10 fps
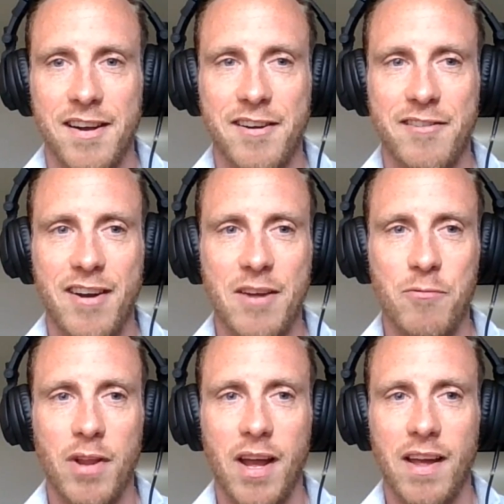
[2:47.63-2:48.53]
Great.
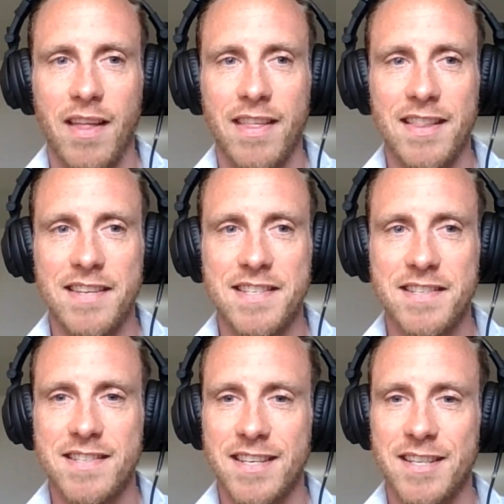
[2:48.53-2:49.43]
Well, I think this
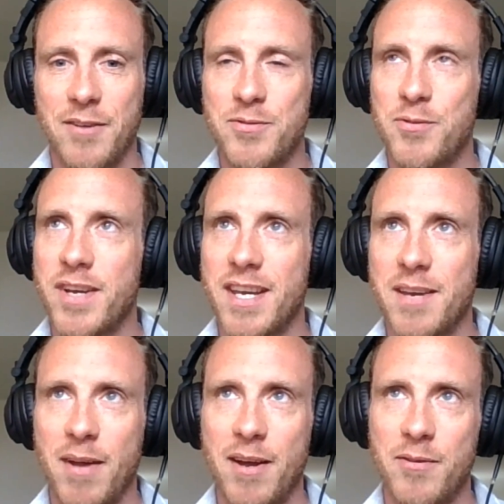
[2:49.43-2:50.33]
is, talking
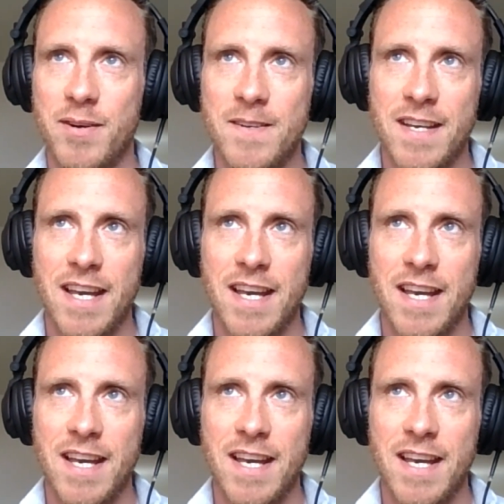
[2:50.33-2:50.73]
about